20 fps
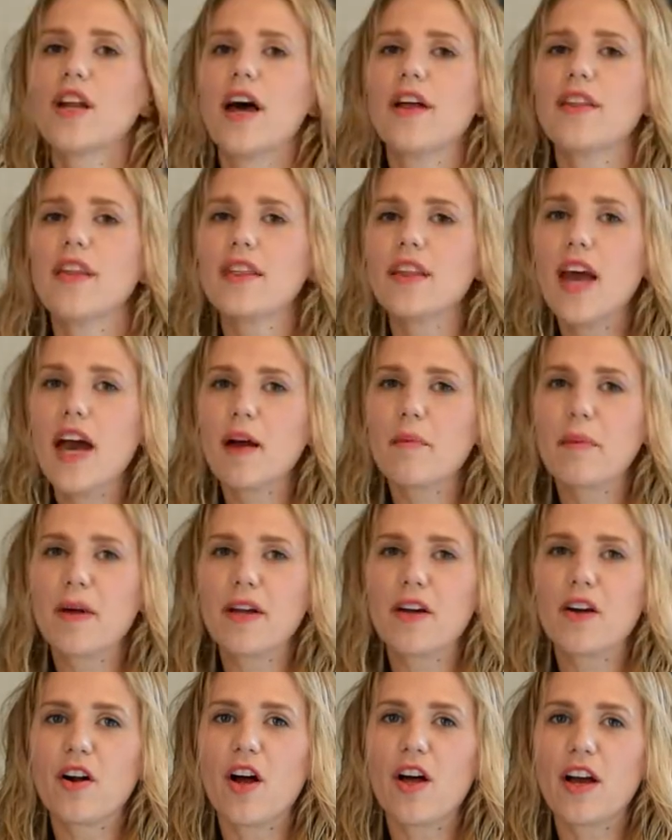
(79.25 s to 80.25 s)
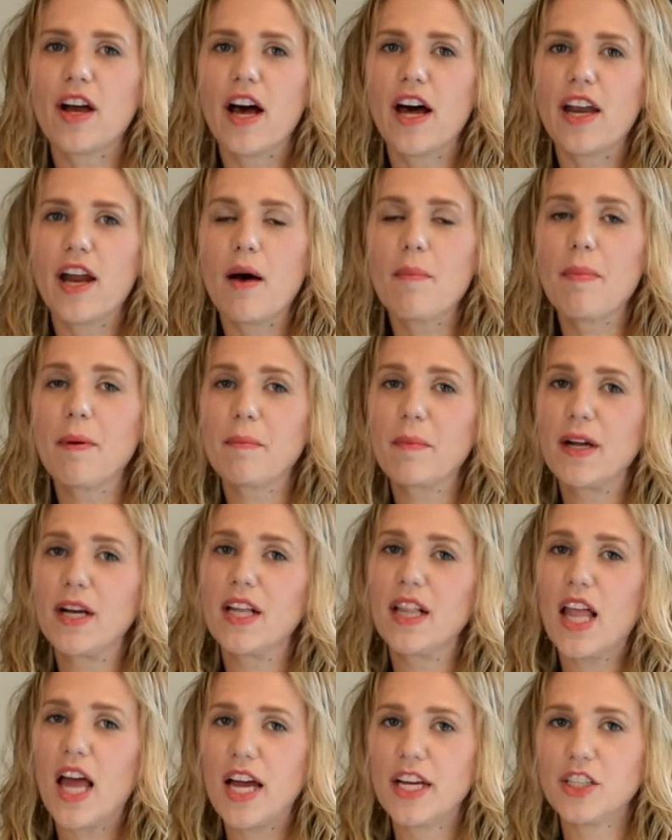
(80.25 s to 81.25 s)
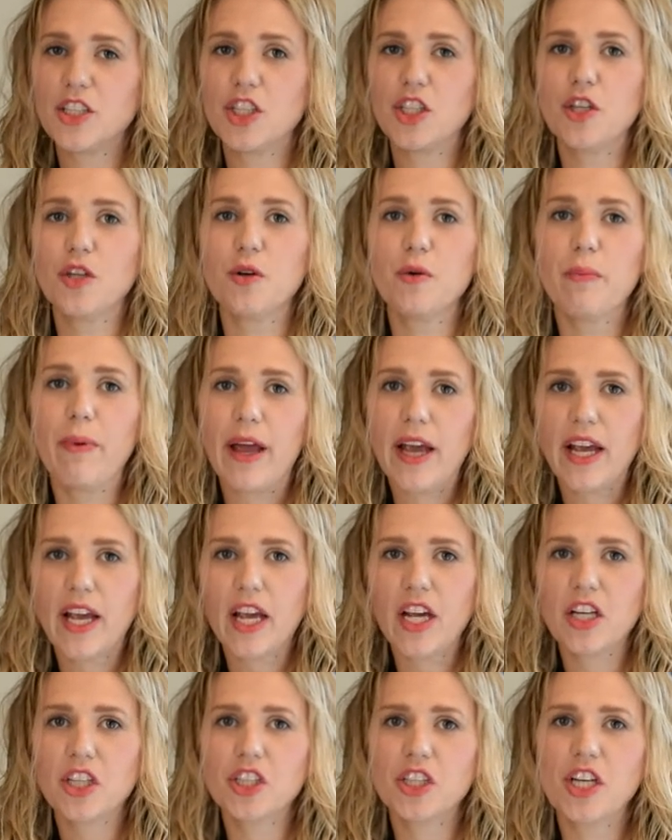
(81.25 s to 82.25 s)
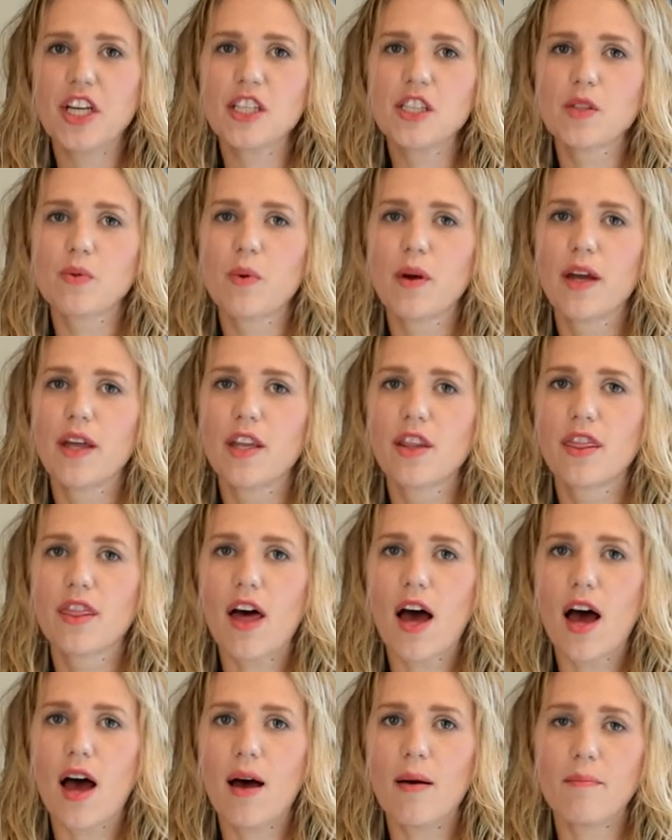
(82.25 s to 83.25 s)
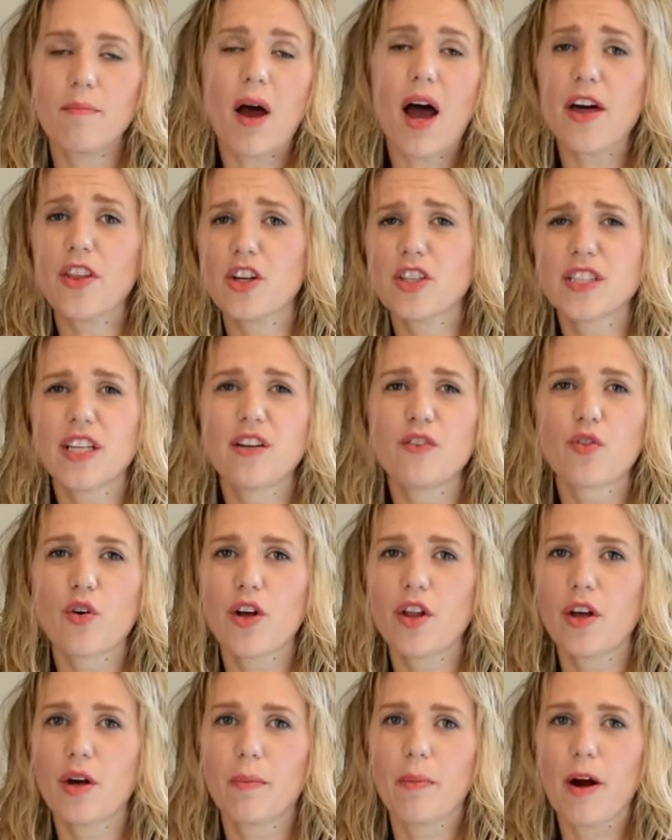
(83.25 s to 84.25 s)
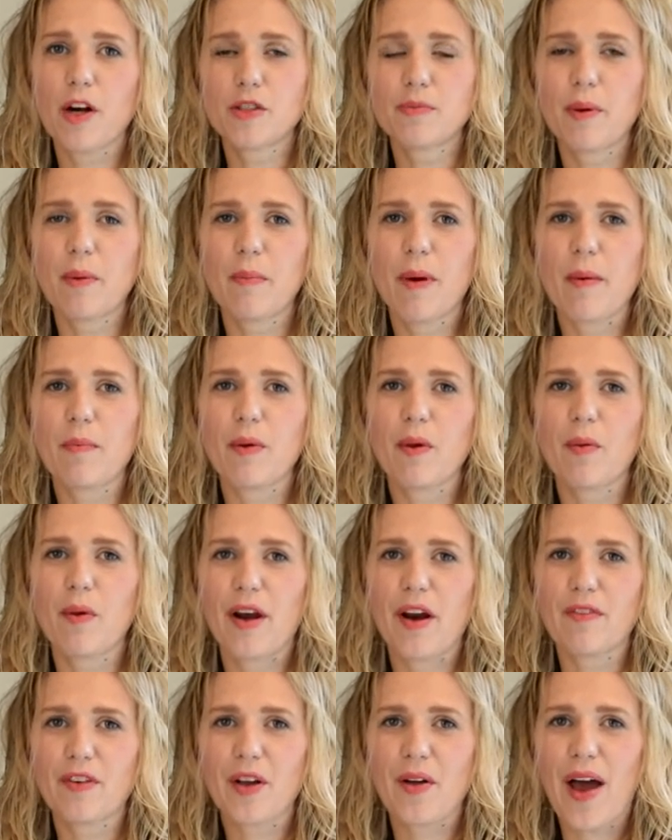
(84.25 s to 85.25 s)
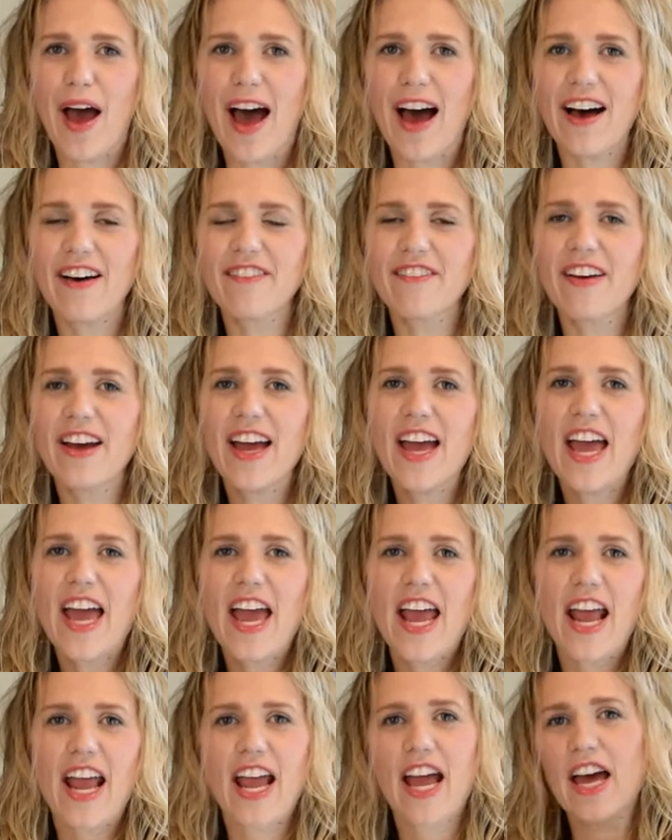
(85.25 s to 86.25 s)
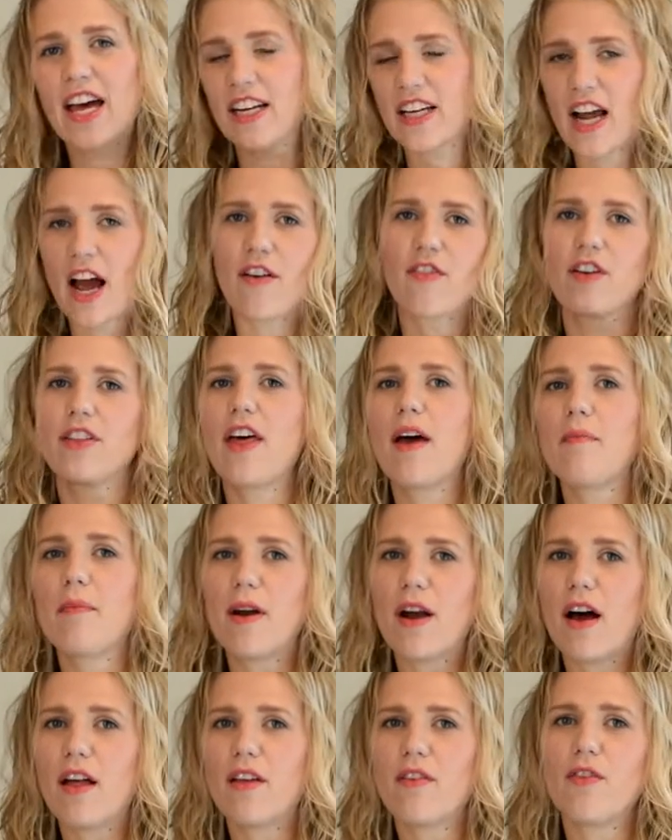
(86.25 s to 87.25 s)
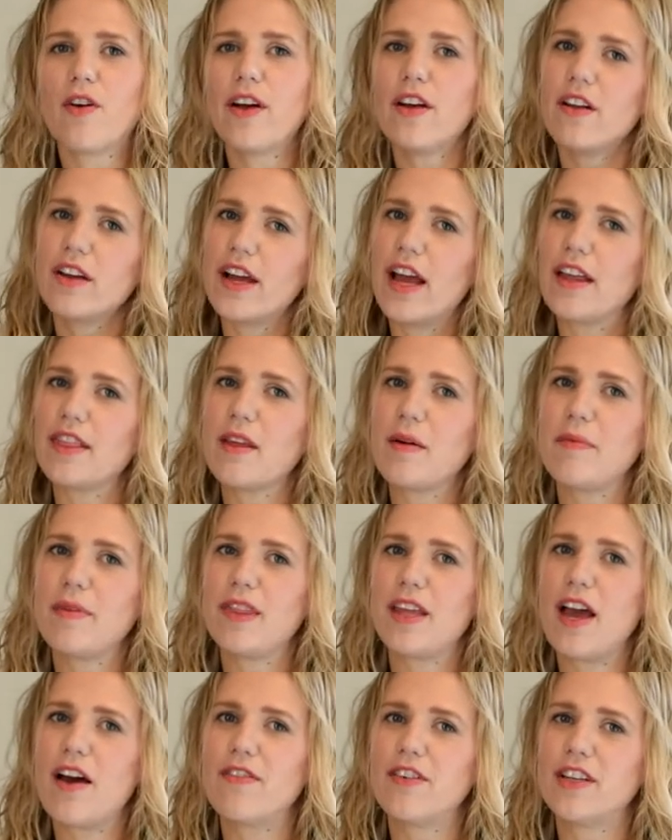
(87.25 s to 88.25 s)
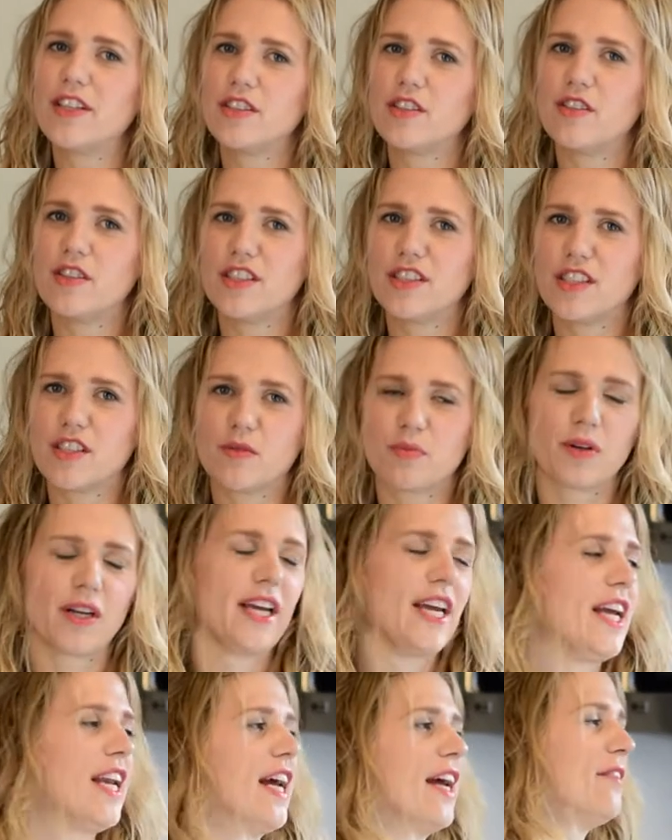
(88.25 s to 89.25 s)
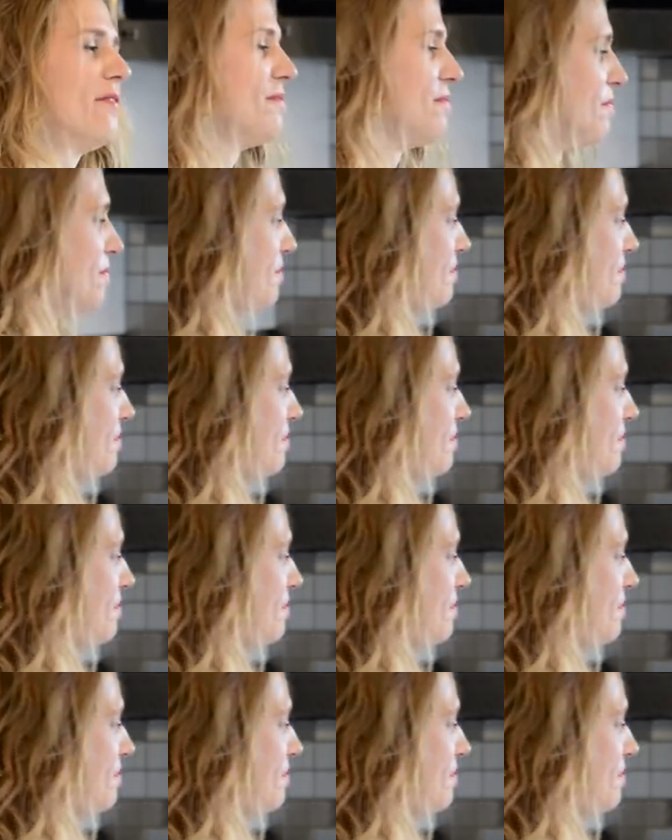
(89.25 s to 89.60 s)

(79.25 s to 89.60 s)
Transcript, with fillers: now that the eggplant are all cut up, I'm going to line two baking sheets with um, either tin foil or parchment paper, whatever you have, and cover them in olive oil and get them in the oven as soon as it's preheated.